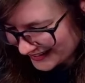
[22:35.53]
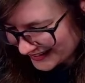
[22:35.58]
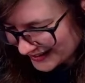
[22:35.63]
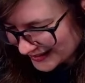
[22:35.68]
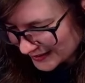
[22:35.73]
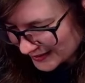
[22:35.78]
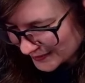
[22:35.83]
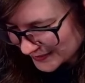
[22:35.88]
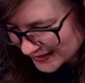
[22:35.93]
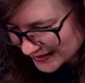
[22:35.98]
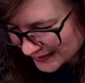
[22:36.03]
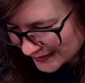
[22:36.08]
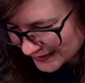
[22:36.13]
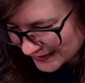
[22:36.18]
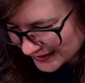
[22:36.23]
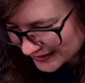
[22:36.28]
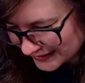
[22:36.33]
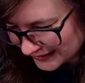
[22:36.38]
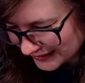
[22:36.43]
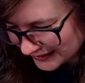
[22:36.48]
I'm just
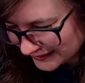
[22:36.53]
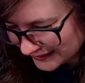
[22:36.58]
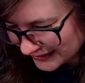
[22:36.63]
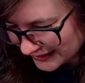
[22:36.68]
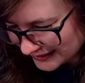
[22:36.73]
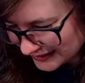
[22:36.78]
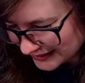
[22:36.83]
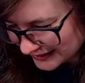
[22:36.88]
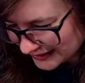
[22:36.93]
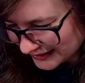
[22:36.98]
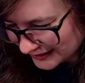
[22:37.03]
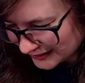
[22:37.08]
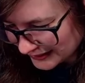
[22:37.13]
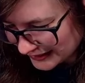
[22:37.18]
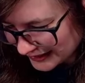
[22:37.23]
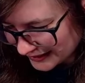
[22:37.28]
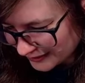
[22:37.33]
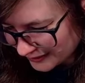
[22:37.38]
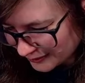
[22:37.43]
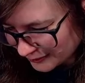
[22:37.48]
gonna leave it. I
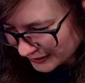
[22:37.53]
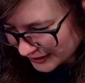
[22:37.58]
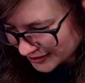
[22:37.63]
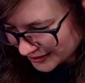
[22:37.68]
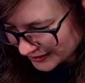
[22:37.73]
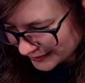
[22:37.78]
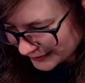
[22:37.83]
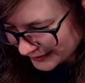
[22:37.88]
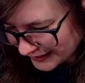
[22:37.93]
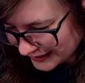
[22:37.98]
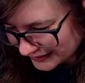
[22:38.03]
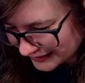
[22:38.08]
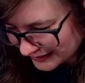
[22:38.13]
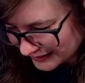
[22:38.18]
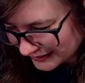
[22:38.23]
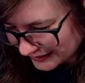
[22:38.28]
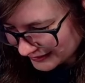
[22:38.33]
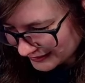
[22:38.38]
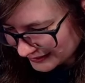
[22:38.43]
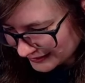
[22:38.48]
don't watch hobby
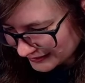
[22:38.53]
content